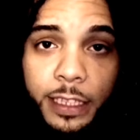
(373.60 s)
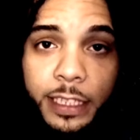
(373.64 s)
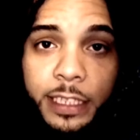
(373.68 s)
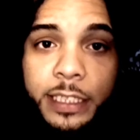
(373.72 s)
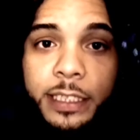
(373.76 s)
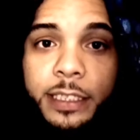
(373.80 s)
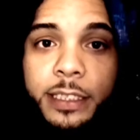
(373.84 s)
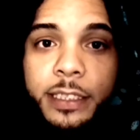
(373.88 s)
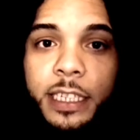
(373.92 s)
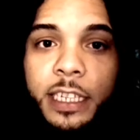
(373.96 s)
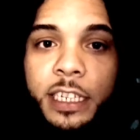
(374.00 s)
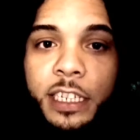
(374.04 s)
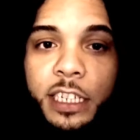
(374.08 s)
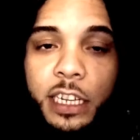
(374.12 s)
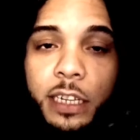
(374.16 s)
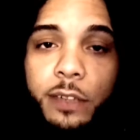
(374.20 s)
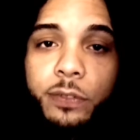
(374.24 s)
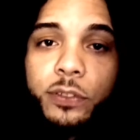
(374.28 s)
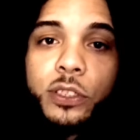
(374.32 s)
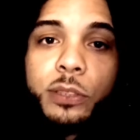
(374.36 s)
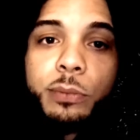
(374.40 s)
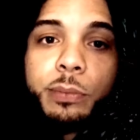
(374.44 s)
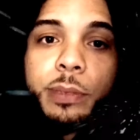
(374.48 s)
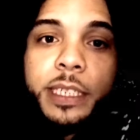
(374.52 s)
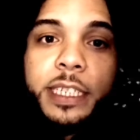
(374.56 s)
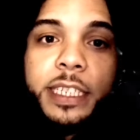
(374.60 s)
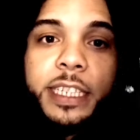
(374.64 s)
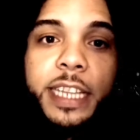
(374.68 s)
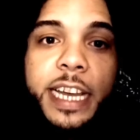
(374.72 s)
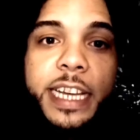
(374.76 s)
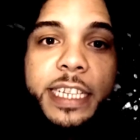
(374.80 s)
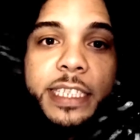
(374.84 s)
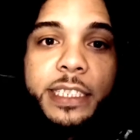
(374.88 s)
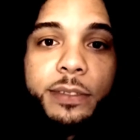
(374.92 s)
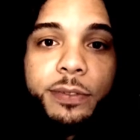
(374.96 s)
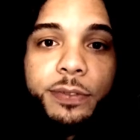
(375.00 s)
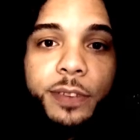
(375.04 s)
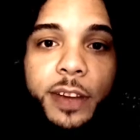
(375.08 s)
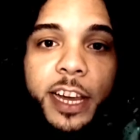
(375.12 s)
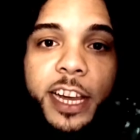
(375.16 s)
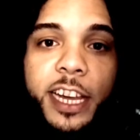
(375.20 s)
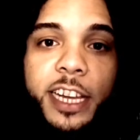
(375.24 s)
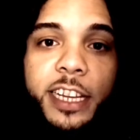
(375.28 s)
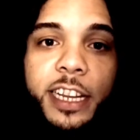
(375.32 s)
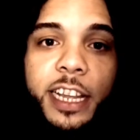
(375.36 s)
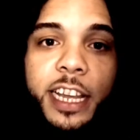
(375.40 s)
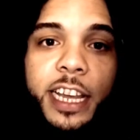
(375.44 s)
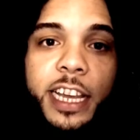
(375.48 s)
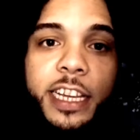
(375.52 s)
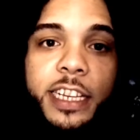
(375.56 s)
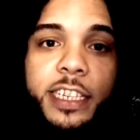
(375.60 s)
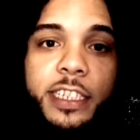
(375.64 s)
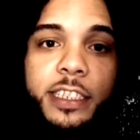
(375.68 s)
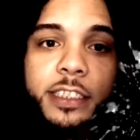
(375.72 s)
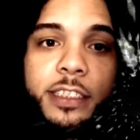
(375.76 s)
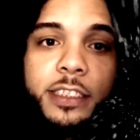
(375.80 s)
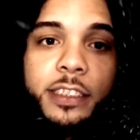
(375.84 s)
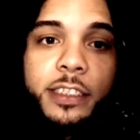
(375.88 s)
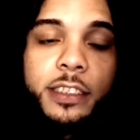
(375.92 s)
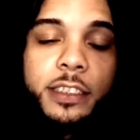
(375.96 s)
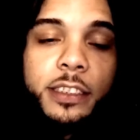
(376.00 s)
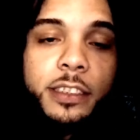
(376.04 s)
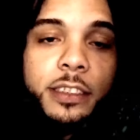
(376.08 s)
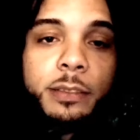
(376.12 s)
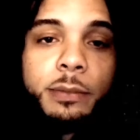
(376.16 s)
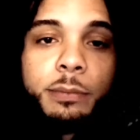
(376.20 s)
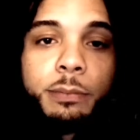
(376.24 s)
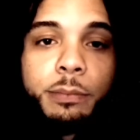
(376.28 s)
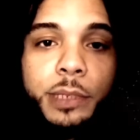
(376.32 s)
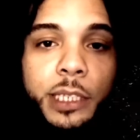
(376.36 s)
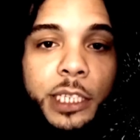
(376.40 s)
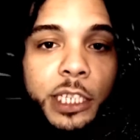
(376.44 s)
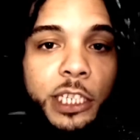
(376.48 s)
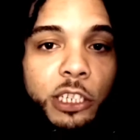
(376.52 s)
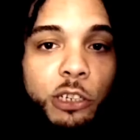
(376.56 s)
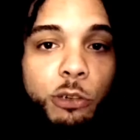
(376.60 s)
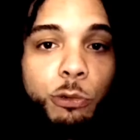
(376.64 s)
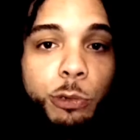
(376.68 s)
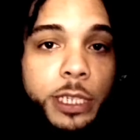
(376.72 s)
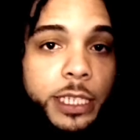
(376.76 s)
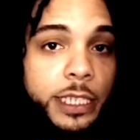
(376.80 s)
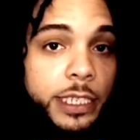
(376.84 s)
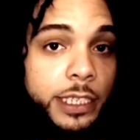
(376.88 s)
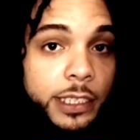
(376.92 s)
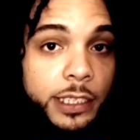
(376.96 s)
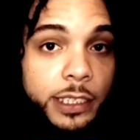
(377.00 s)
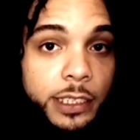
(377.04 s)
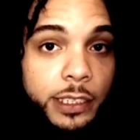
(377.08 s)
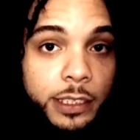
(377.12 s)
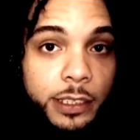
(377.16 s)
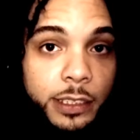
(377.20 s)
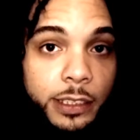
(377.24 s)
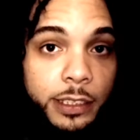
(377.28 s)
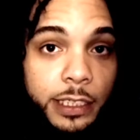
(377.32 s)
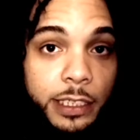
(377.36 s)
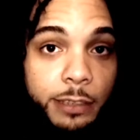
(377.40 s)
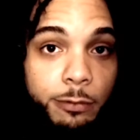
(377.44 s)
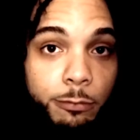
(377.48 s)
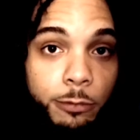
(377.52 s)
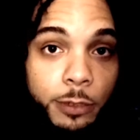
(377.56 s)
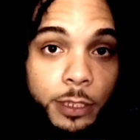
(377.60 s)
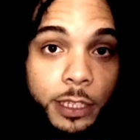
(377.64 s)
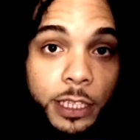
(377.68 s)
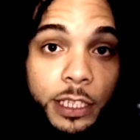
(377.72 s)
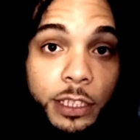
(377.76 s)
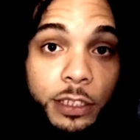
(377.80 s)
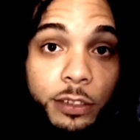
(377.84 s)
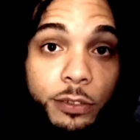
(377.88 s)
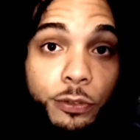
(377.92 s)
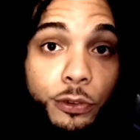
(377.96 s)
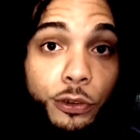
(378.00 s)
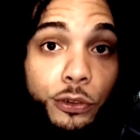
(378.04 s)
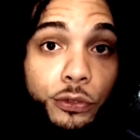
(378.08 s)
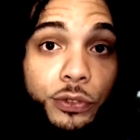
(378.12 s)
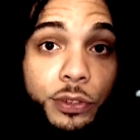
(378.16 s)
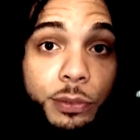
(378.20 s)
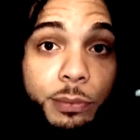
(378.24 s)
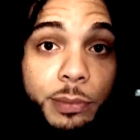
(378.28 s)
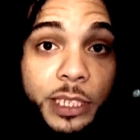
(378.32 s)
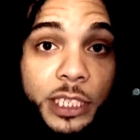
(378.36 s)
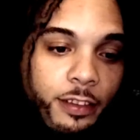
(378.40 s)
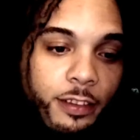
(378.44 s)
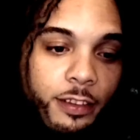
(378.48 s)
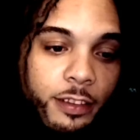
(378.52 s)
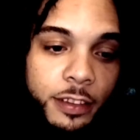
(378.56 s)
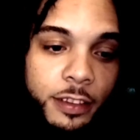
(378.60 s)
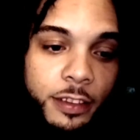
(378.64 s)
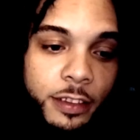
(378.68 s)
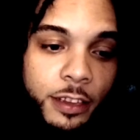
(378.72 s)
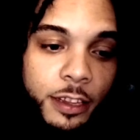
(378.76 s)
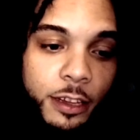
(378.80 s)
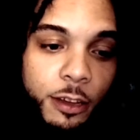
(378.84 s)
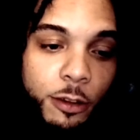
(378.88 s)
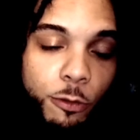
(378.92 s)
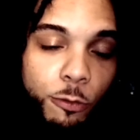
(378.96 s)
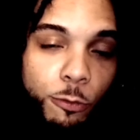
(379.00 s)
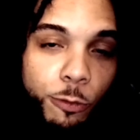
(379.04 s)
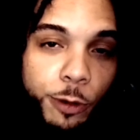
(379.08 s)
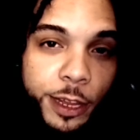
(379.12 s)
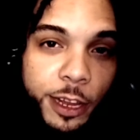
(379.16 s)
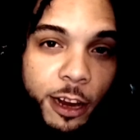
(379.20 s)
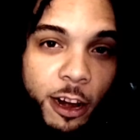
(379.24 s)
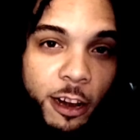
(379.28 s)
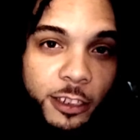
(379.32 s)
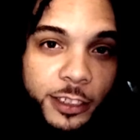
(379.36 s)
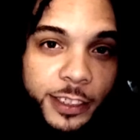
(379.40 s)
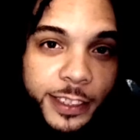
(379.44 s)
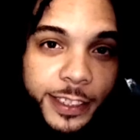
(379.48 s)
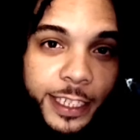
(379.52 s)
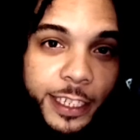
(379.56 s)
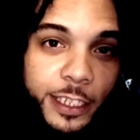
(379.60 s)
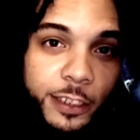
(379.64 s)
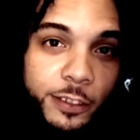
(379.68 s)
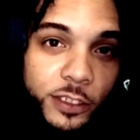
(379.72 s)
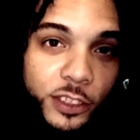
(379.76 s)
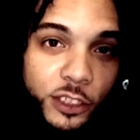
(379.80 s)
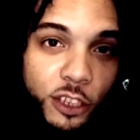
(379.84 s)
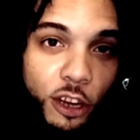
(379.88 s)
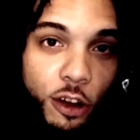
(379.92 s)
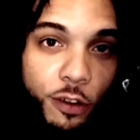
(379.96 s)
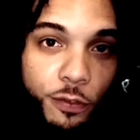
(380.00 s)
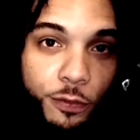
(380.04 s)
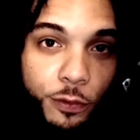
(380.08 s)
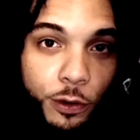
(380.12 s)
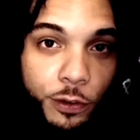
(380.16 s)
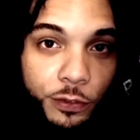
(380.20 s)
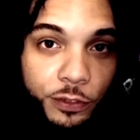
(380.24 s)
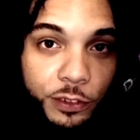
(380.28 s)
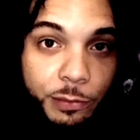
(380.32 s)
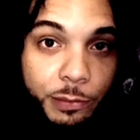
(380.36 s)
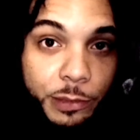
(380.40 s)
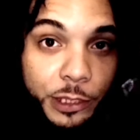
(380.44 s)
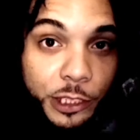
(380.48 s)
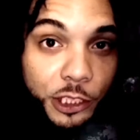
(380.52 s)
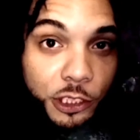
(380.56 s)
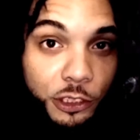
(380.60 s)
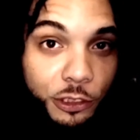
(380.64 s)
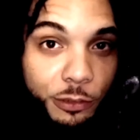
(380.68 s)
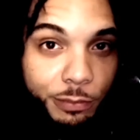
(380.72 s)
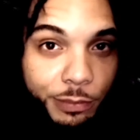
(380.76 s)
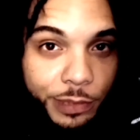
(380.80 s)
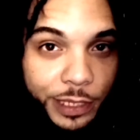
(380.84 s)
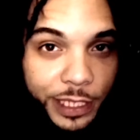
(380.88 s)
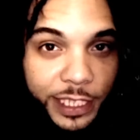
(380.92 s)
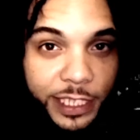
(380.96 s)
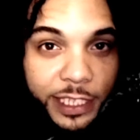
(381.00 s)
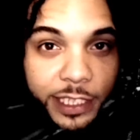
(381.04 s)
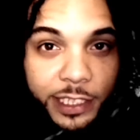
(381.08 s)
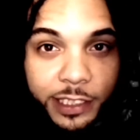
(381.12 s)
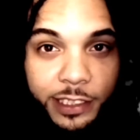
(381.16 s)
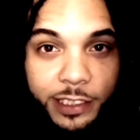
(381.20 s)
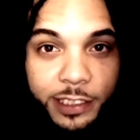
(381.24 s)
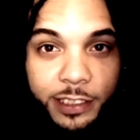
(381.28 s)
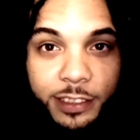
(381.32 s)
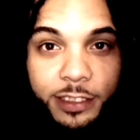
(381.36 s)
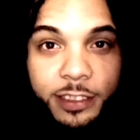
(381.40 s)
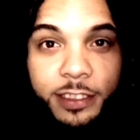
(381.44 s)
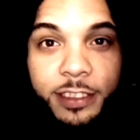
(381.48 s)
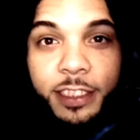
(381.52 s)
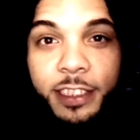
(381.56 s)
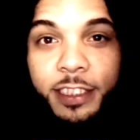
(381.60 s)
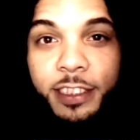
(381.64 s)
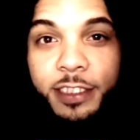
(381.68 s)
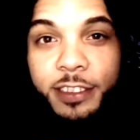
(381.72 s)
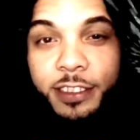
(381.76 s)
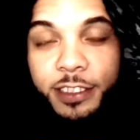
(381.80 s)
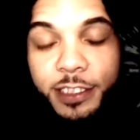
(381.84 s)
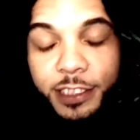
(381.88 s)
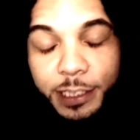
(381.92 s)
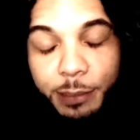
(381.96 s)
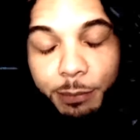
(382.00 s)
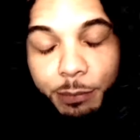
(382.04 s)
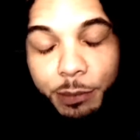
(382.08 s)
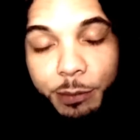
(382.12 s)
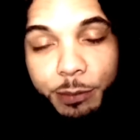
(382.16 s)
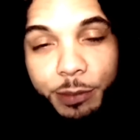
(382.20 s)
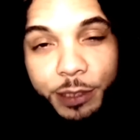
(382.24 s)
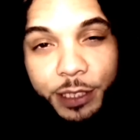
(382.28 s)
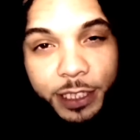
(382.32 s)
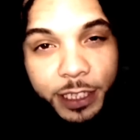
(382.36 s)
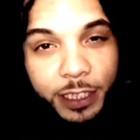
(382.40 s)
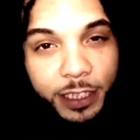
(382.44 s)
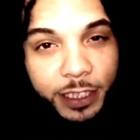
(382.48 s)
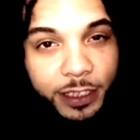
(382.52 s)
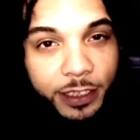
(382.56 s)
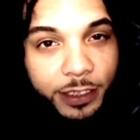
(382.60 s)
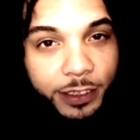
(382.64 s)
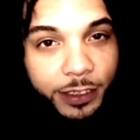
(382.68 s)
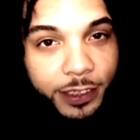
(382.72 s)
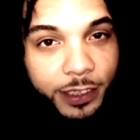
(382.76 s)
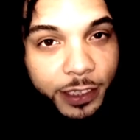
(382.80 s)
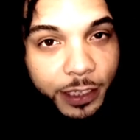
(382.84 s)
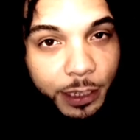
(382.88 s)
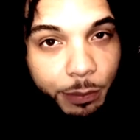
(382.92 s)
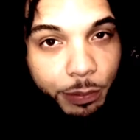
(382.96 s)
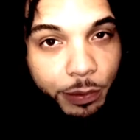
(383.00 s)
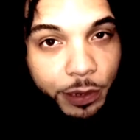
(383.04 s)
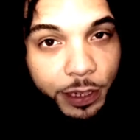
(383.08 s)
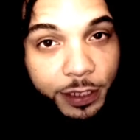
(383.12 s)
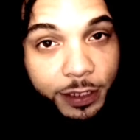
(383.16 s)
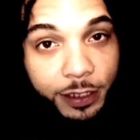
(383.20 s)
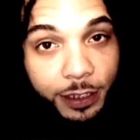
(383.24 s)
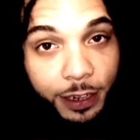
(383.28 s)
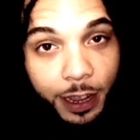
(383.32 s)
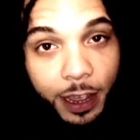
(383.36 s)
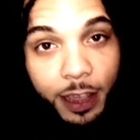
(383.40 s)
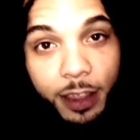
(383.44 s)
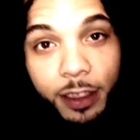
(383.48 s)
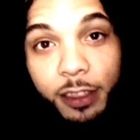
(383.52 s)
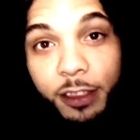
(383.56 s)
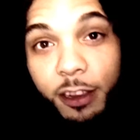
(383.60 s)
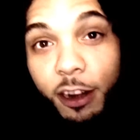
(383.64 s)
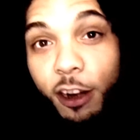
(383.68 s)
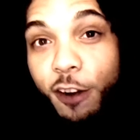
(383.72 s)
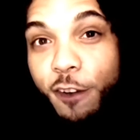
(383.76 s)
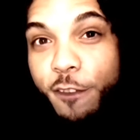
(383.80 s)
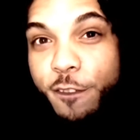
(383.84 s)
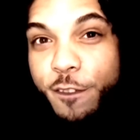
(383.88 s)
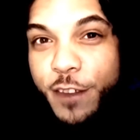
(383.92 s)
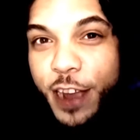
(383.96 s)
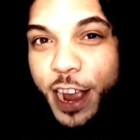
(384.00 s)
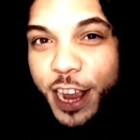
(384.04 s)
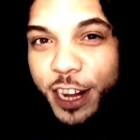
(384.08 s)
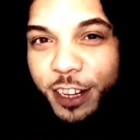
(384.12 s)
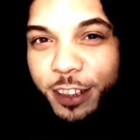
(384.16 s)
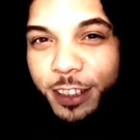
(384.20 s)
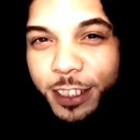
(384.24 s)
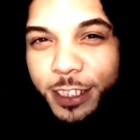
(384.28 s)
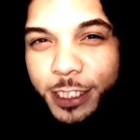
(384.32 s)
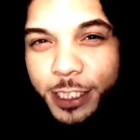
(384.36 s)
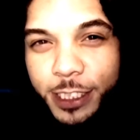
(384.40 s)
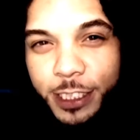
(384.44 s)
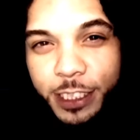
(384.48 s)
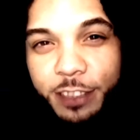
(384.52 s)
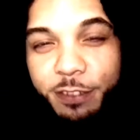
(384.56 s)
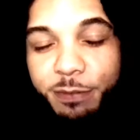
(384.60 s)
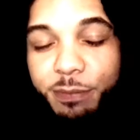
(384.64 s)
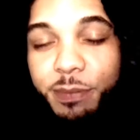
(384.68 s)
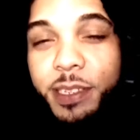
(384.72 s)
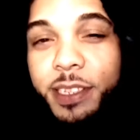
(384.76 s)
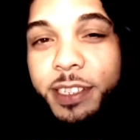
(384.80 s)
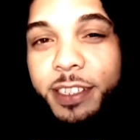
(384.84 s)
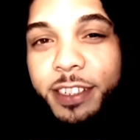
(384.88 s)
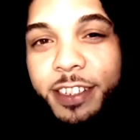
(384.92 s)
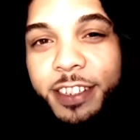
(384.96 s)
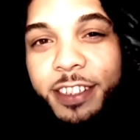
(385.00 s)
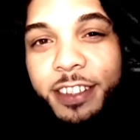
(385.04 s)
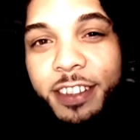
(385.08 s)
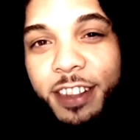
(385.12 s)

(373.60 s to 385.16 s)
is enough to be classified as being a witness within the fourth dimension. We ourselves are fourth dimensional beings simply because upon death, our final achievement,